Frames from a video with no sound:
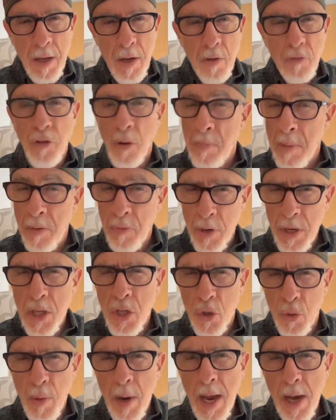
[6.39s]
From every
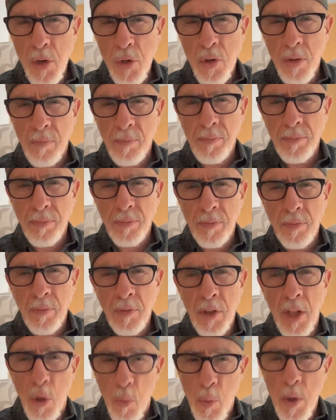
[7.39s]
interaction
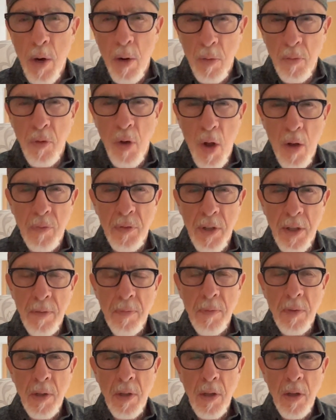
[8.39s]
that we are involved
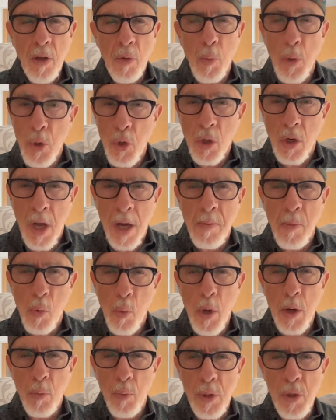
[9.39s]
in, we should come
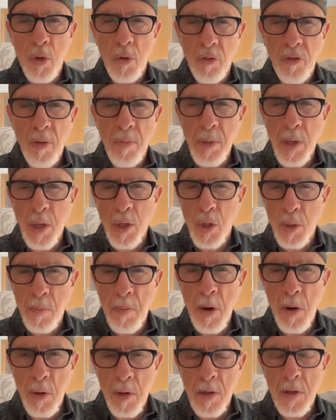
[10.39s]
away richer from the
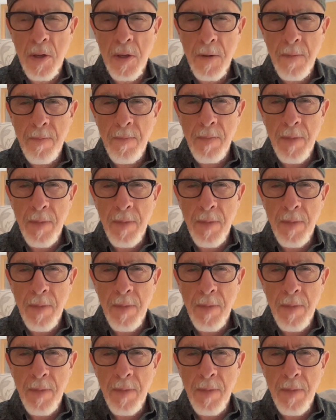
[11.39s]
experience.